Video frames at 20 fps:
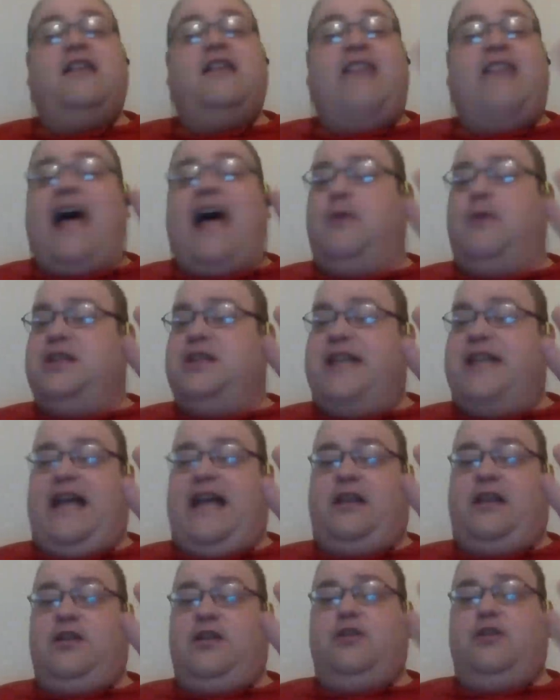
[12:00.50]
That was
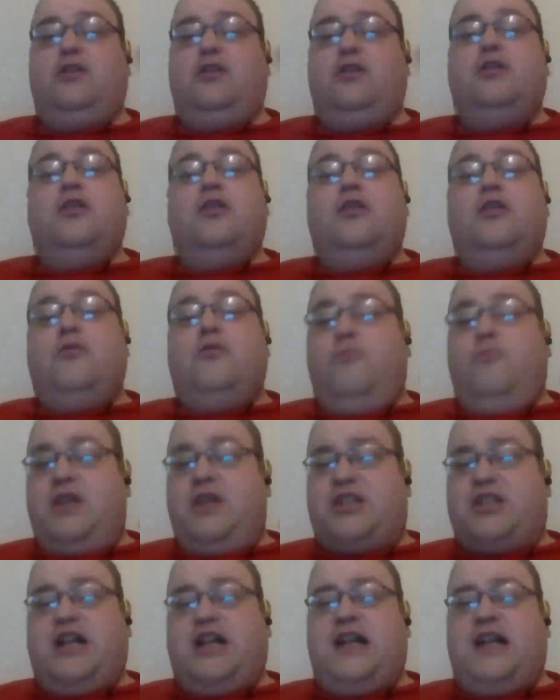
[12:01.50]
it.
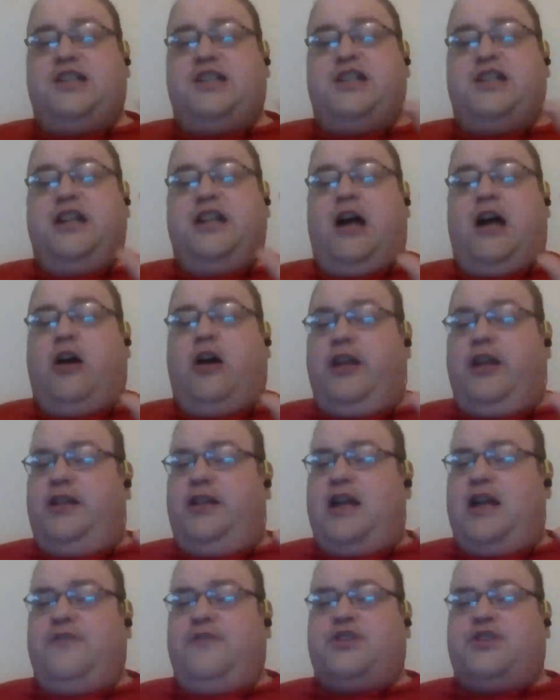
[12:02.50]
Wisconsin didn't
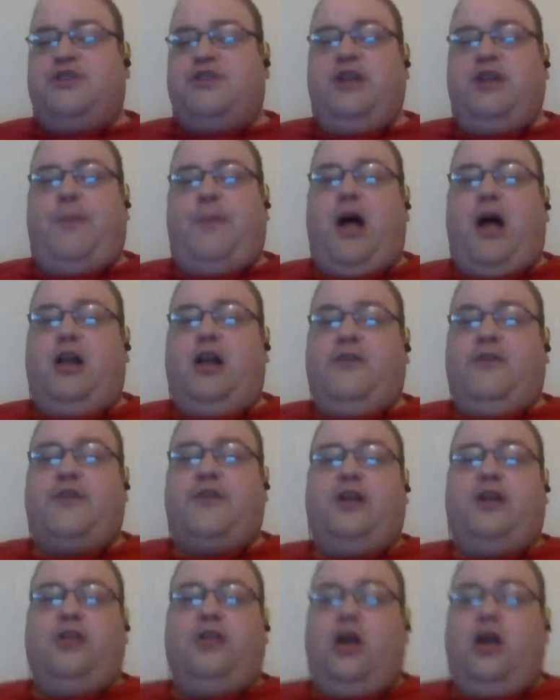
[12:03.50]
hardly ever turn the ball over.
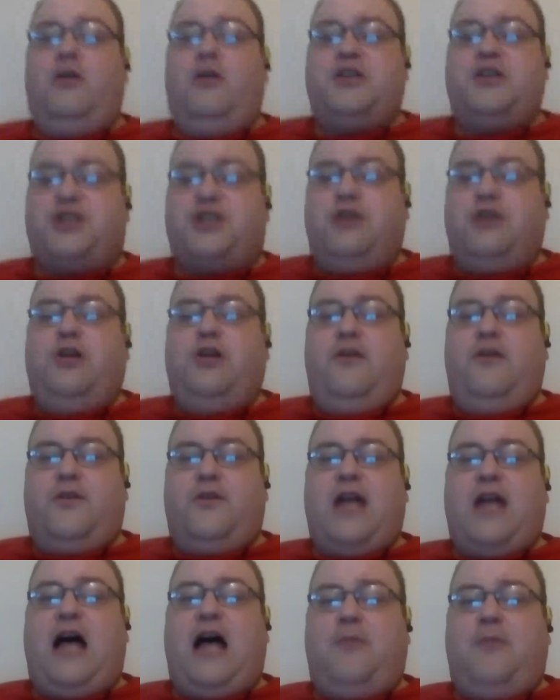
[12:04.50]
The lowest
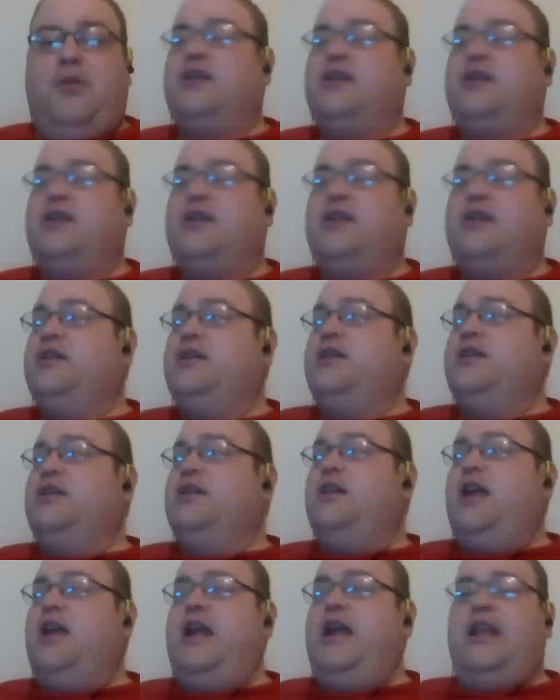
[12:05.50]
turnover output
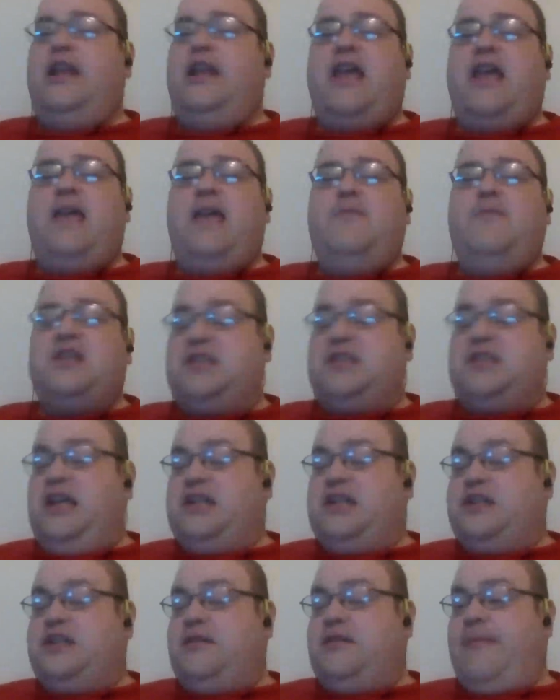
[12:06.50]
in a game this
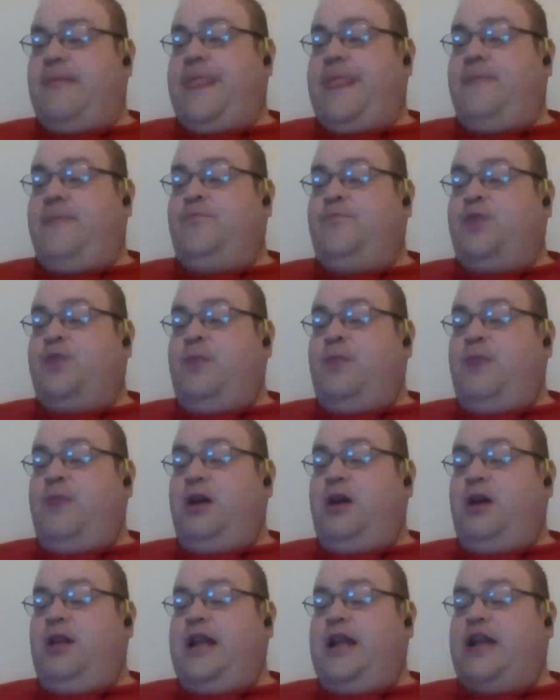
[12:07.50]
season.
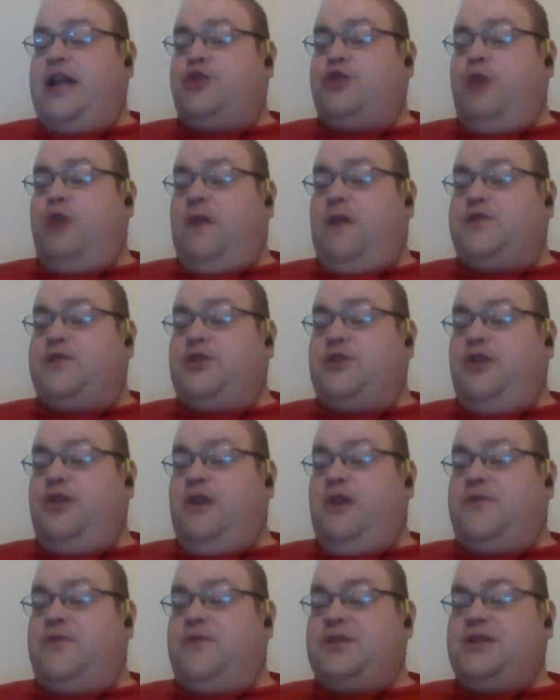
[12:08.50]
Maryland had 12
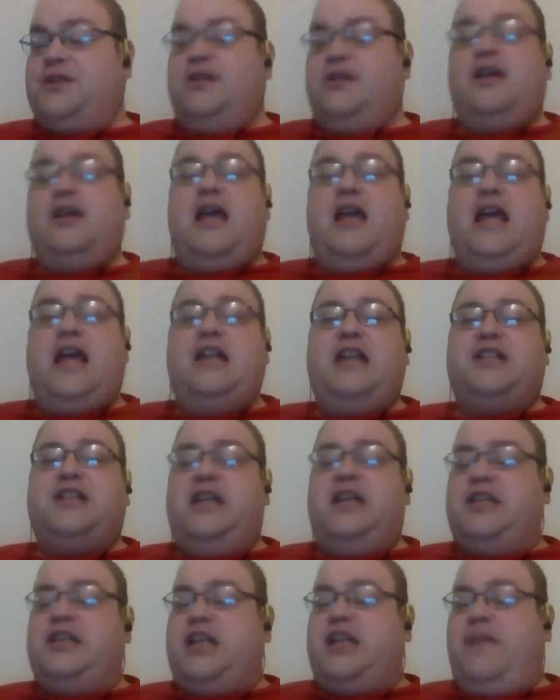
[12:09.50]
turnovers.
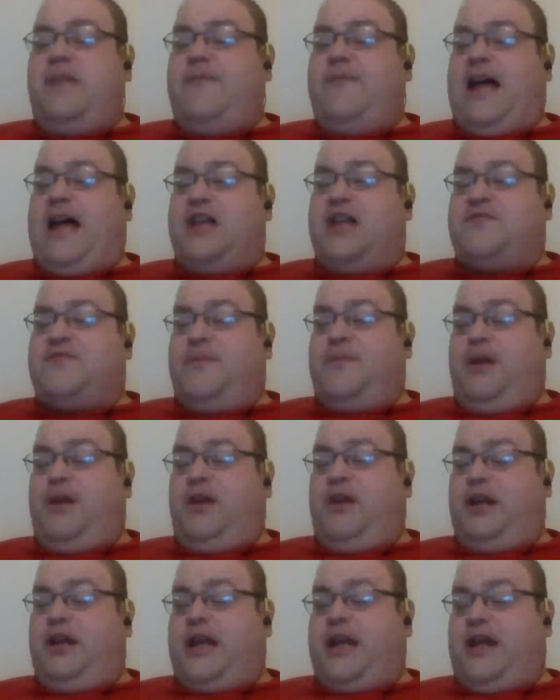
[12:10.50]
18 team fouls for
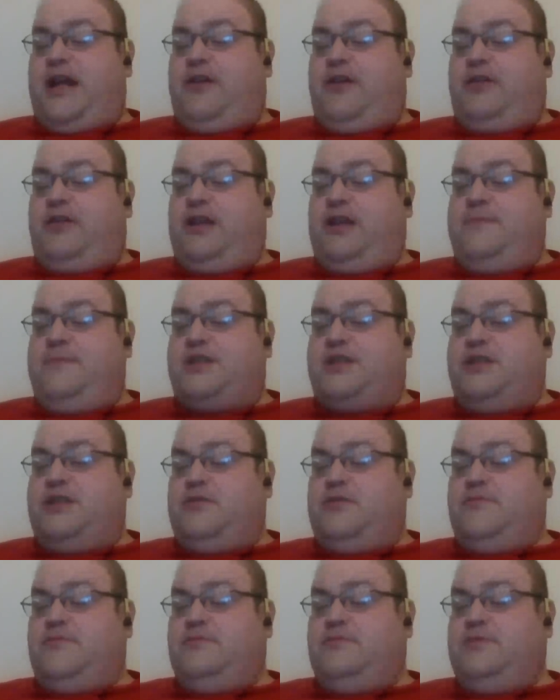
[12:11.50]
Maryland kind of hurt them
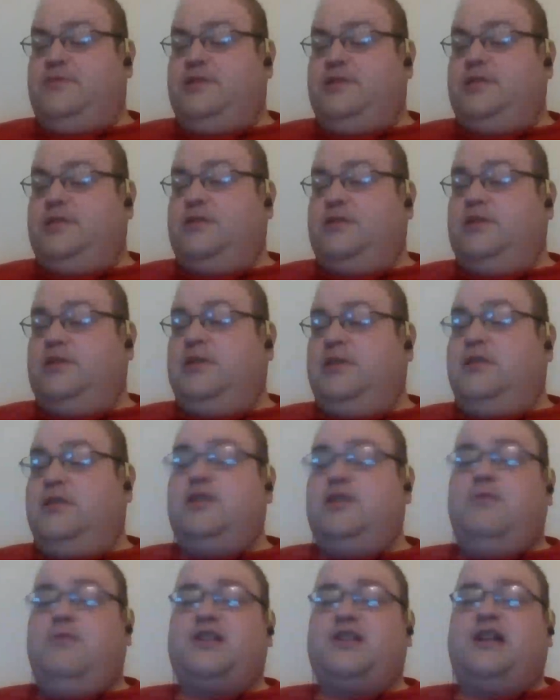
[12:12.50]
too.
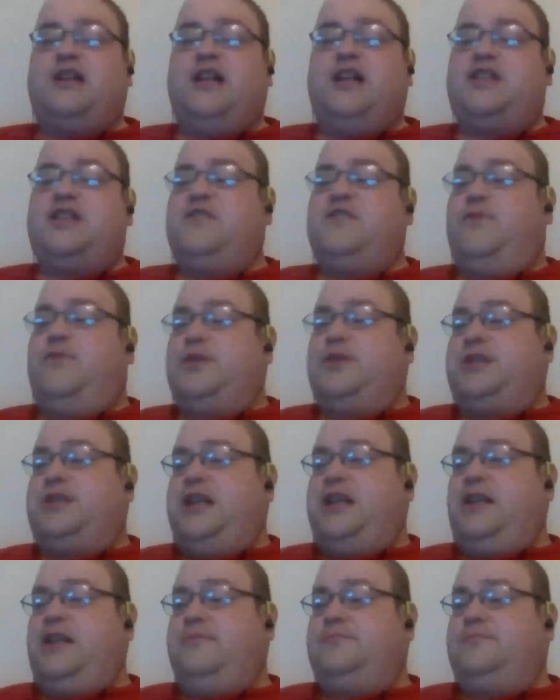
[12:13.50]
To Wisconsin's
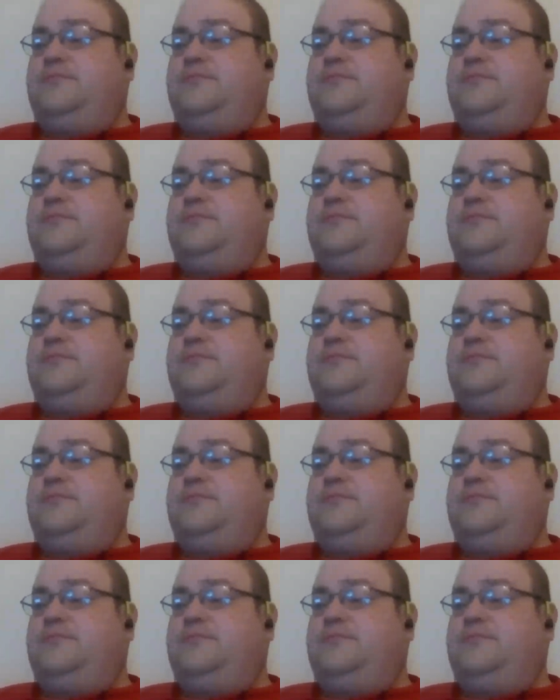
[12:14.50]
14.